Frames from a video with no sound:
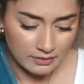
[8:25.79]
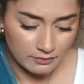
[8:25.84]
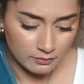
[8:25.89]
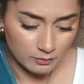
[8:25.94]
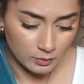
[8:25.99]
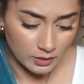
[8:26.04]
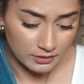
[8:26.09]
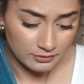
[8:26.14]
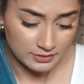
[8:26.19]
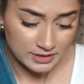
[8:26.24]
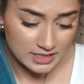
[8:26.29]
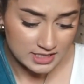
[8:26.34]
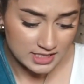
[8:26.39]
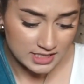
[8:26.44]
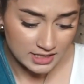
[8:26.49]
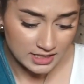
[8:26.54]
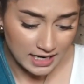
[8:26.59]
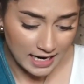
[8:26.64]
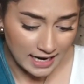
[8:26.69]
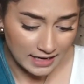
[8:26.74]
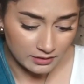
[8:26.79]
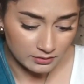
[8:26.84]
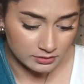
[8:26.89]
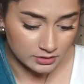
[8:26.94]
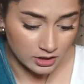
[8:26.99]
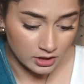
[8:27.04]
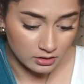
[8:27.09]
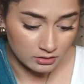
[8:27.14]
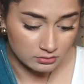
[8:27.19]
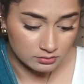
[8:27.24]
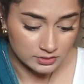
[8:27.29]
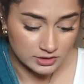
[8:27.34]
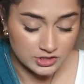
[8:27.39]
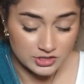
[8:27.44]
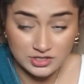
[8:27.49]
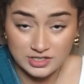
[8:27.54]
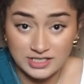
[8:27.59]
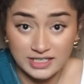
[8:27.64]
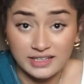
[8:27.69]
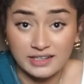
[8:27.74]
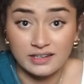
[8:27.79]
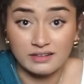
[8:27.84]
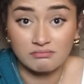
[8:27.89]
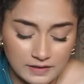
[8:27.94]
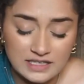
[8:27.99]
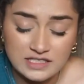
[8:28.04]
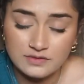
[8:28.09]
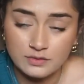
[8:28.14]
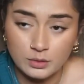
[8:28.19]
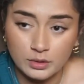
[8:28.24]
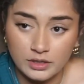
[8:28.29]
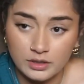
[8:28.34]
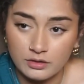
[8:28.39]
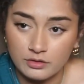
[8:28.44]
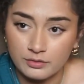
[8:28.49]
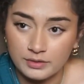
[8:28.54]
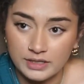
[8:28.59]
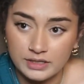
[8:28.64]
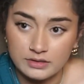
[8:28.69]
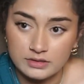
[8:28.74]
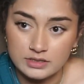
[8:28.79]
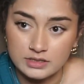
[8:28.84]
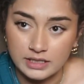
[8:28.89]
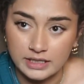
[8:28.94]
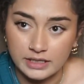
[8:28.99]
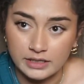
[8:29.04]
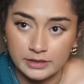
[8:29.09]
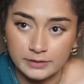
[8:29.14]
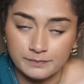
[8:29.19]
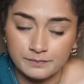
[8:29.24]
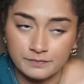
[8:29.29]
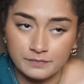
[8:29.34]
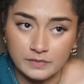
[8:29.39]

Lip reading: What reason? I don't know. We just didn't. Fast forward 3 years later,